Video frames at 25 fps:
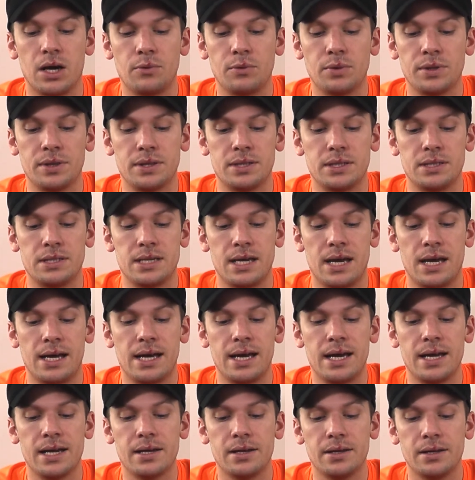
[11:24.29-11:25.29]
with the
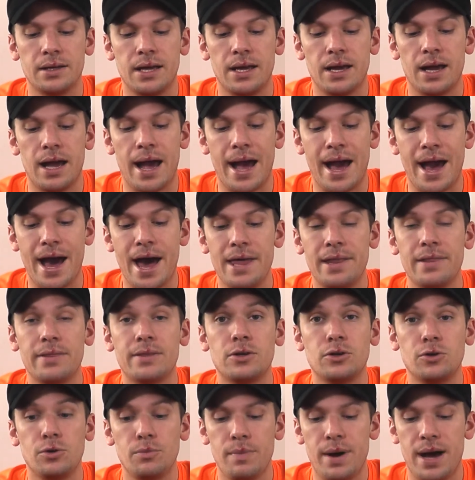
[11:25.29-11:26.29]
tag
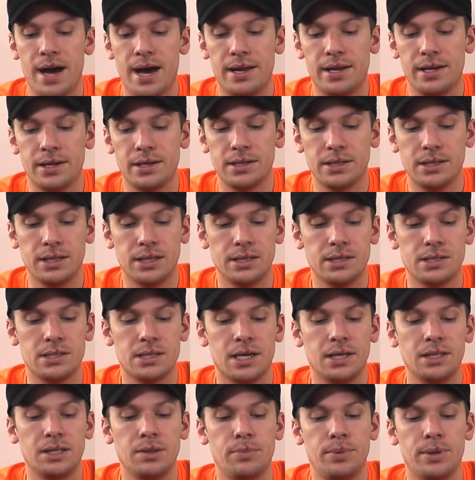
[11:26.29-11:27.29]
@TheNomadik
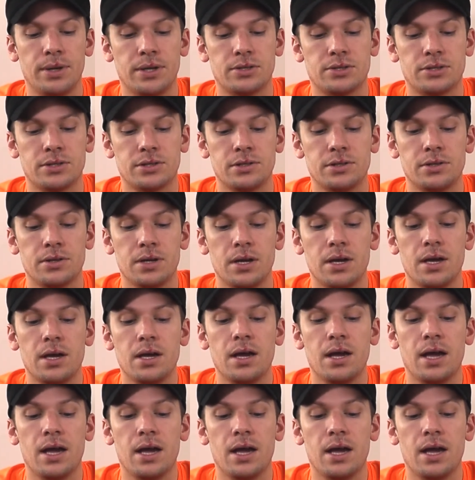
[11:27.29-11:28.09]
inside the picture